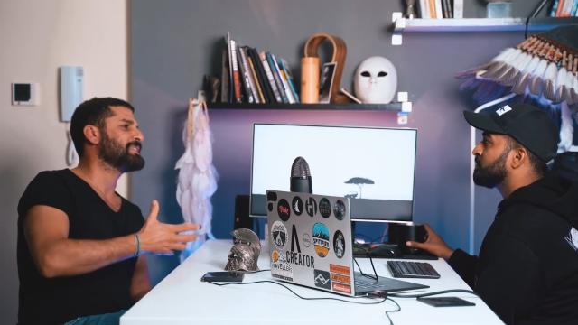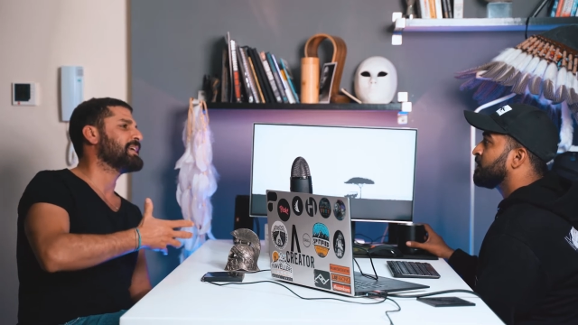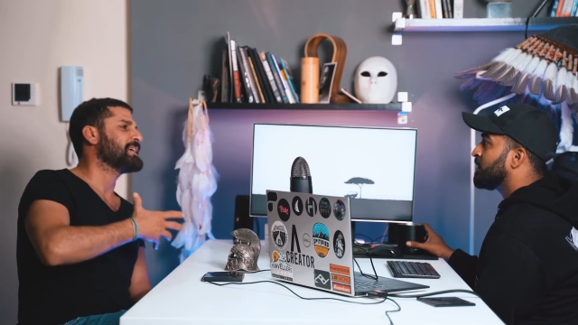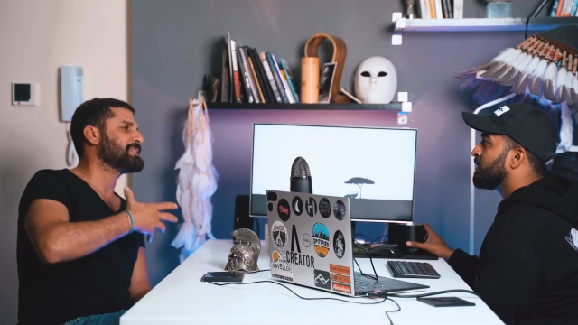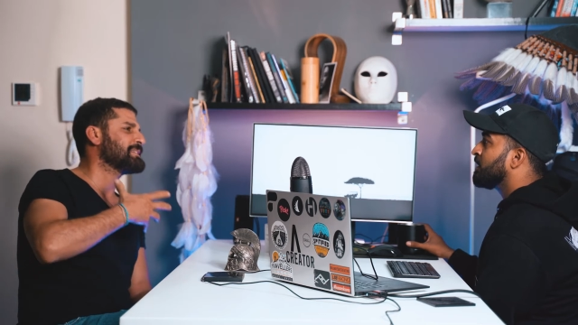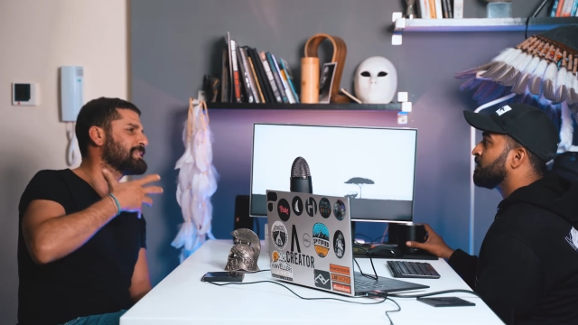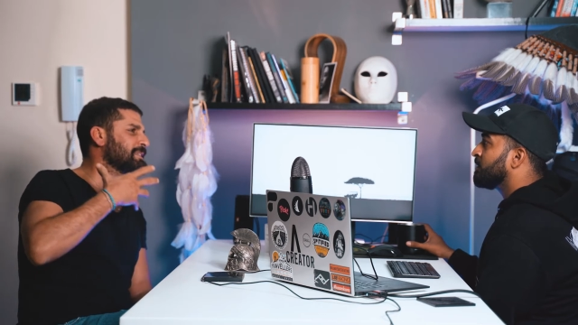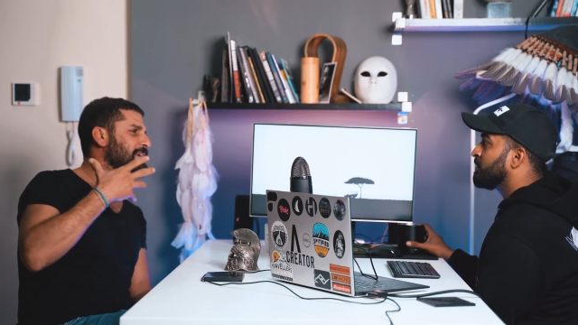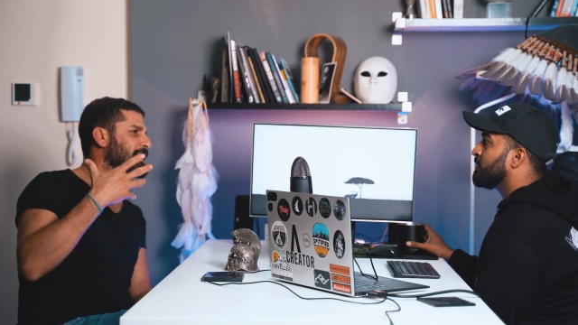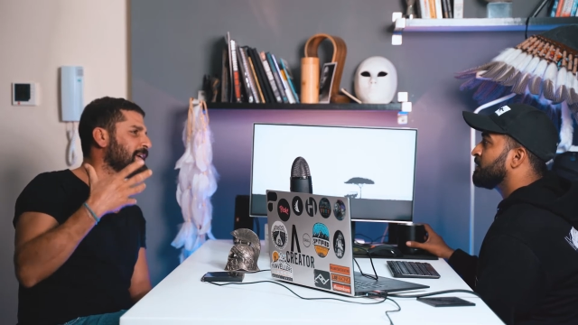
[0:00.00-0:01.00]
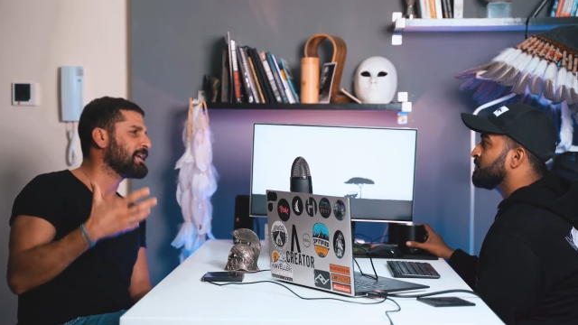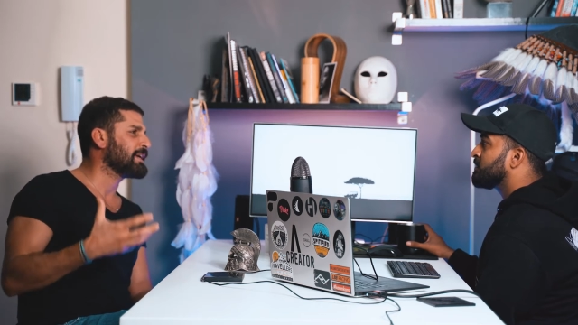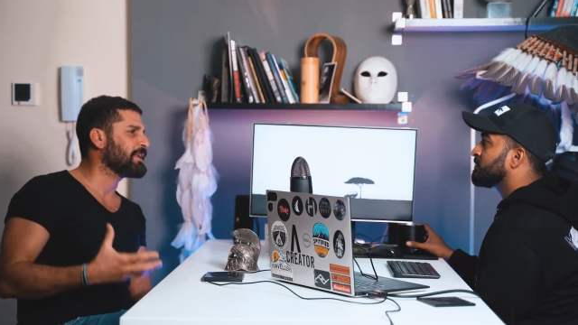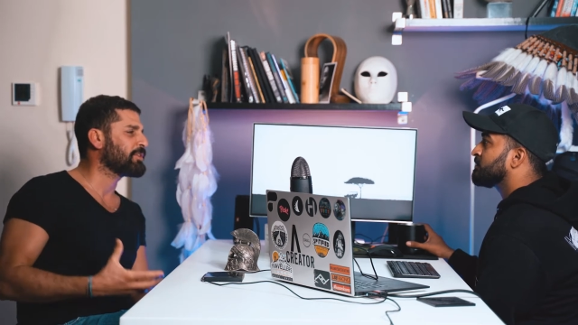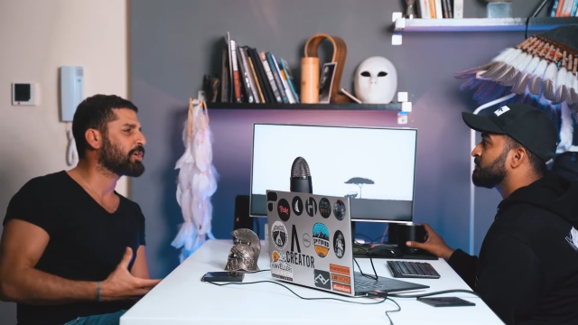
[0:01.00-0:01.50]
Speaker 1: less, the, uh,
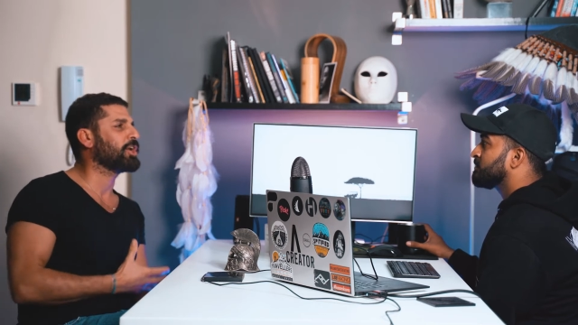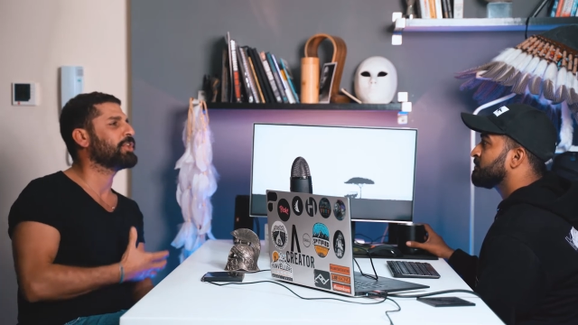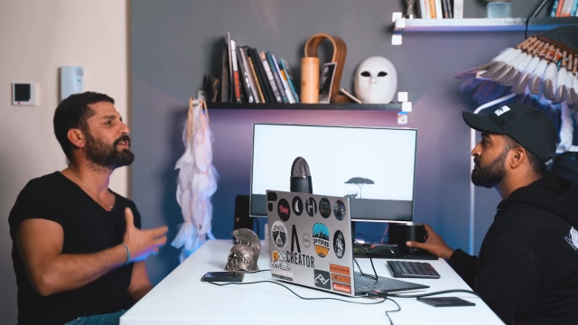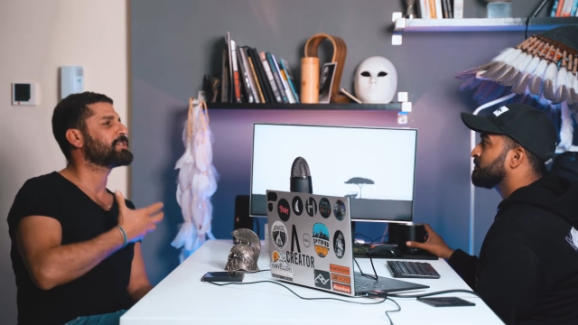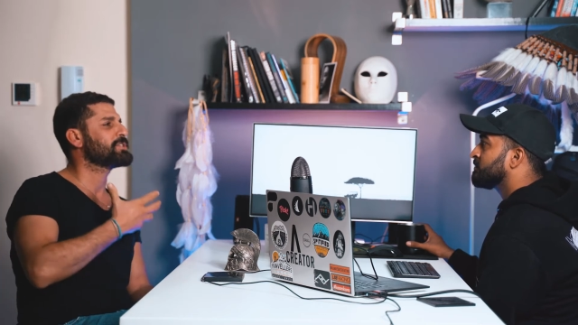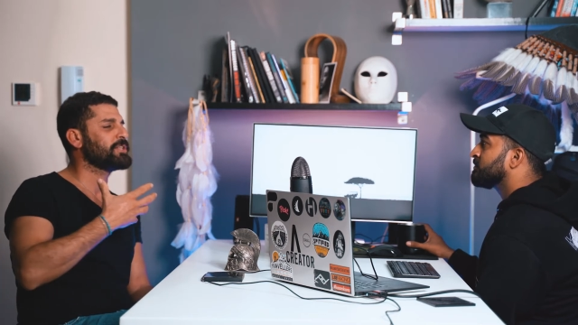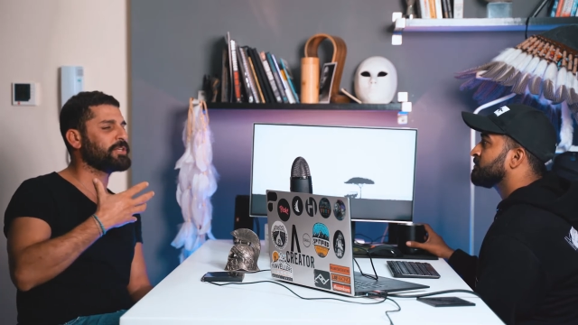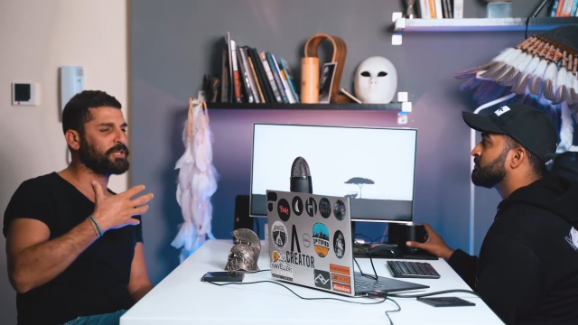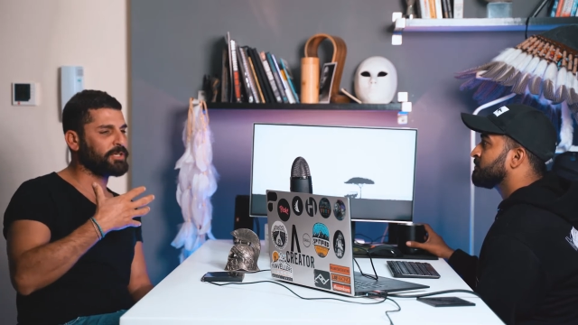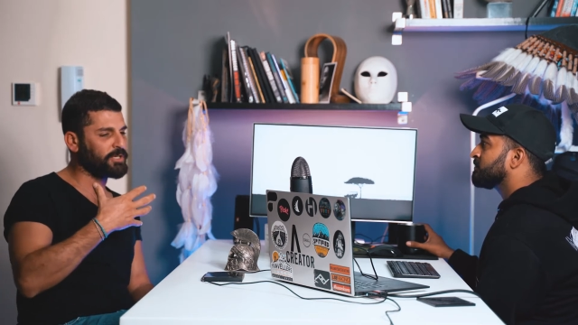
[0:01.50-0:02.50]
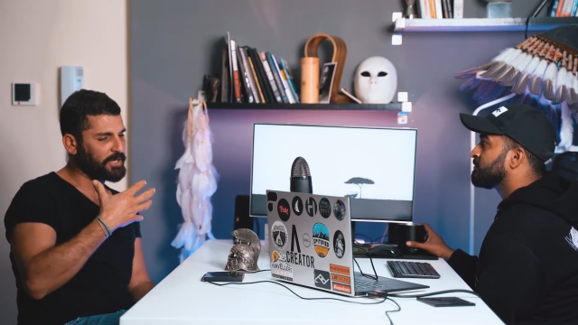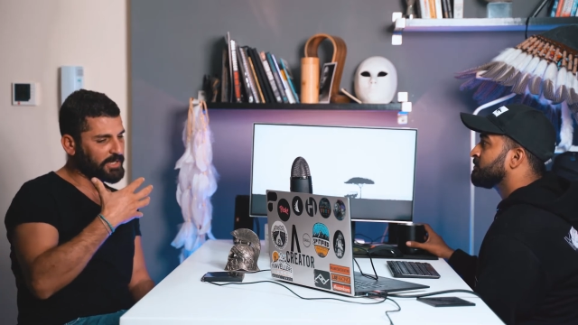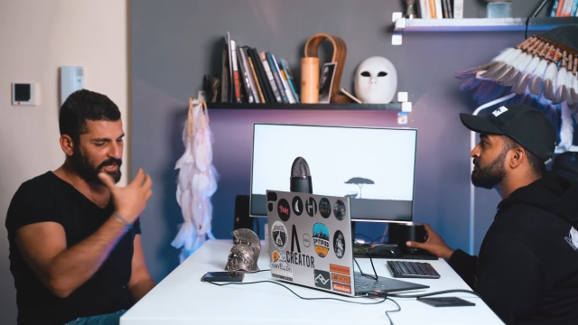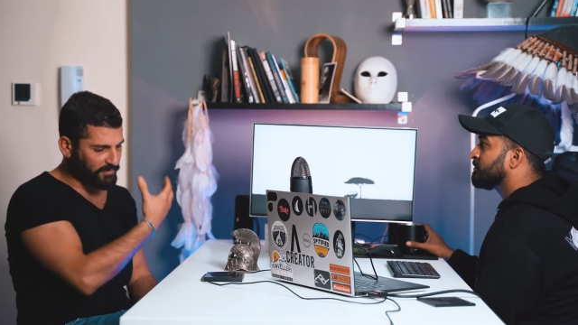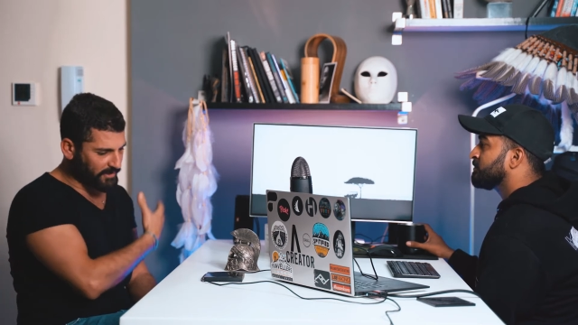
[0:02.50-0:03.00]
the colors, the,
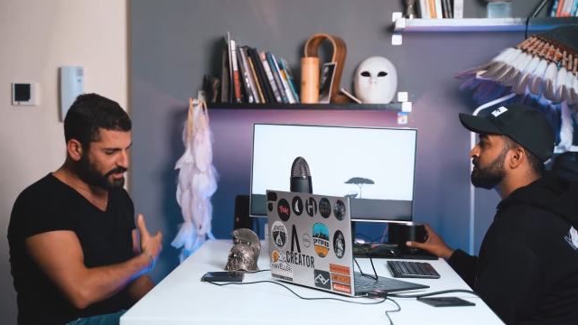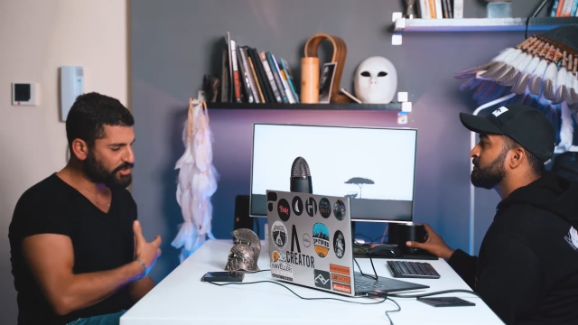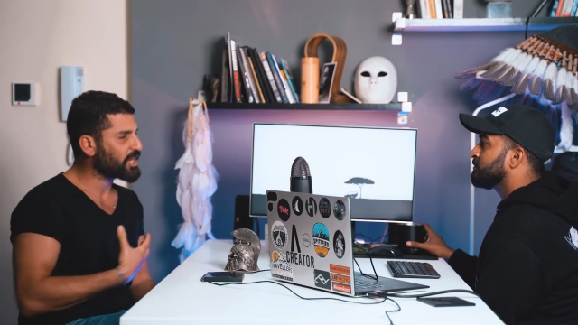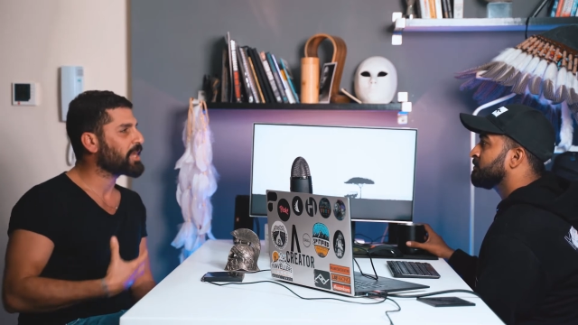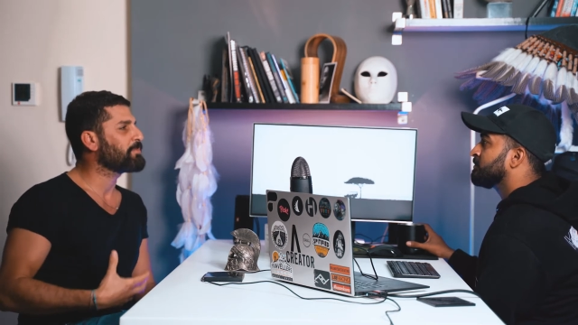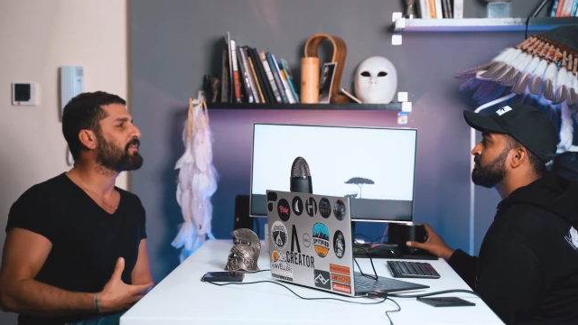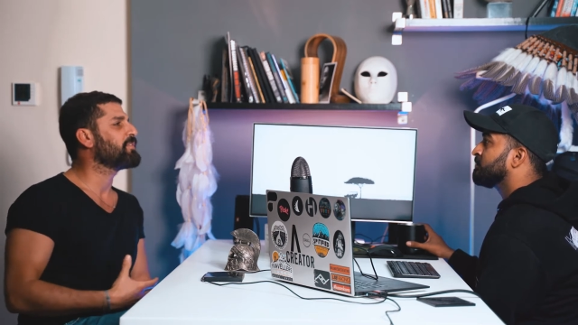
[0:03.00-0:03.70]
even the shape of